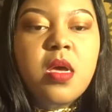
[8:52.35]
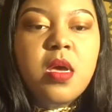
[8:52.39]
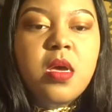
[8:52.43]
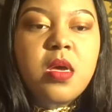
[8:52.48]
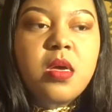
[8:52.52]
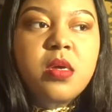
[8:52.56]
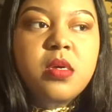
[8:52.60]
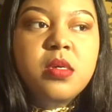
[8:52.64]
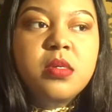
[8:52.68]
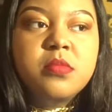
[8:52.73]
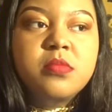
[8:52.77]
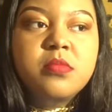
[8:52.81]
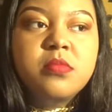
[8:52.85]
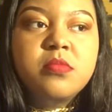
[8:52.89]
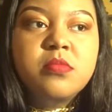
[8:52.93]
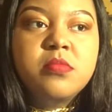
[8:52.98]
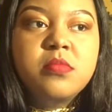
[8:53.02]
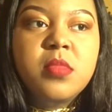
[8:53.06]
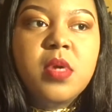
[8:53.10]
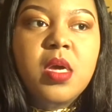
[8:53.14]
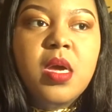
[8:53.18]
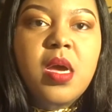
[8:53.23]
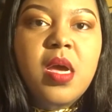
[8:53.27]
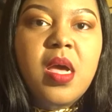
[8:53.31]
Um,
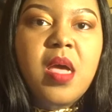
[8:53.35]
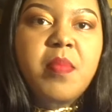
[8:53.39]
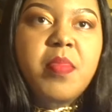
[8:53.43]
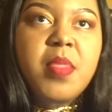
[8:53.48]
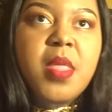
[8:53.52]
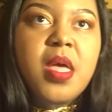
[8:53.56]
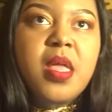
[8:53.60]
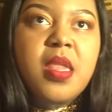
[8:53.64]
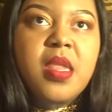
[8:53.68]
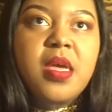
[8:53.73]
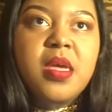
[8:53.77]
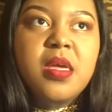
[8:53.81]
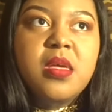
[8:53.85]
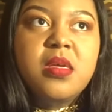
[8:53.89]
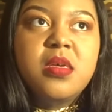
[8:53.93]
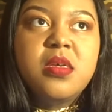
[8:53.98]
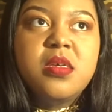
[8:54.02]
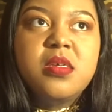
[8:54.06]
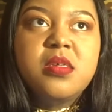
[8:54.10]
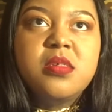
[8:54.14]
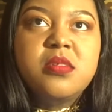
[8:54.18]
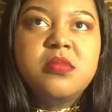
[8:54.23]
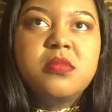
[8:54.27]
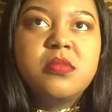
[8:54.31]
I'm not like
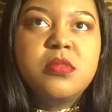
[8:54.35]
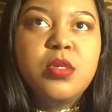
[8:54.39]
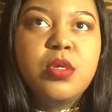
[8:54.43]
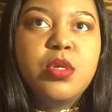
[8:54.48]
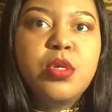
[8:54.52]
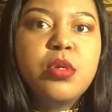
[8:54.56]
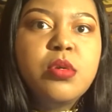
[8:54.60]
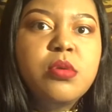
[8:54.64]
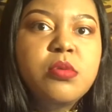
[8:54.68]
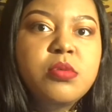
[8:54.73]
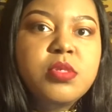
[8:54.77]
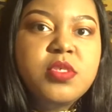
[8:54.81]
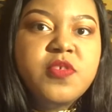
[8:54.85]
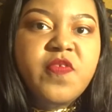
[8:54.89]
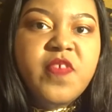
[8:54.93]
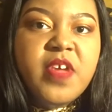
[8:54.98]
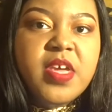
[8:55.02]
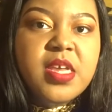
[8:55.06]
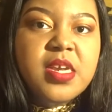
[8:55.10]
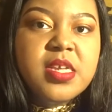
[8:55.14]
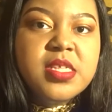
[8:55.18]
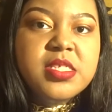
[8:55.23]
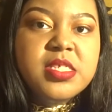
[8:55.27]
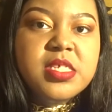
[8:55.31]
a huge
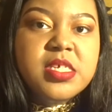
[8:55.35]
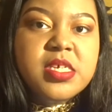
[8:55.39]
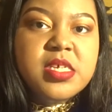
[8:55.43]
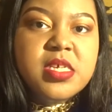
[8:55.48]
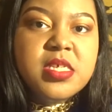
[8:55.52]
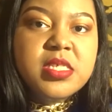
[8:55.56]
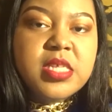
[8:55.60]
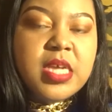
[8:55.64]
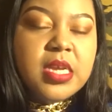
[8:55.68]
fan of teens.